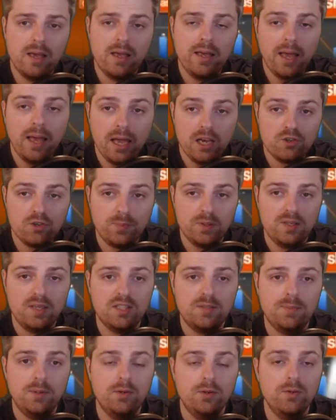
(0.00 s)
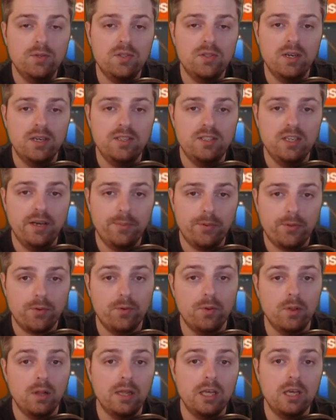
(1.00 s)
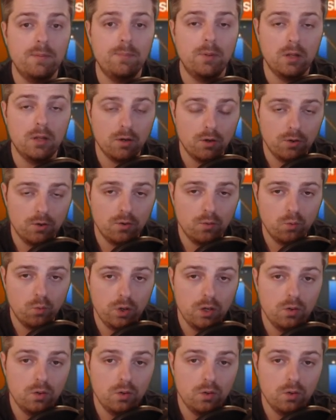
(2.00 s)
each participant who signs up through the link below will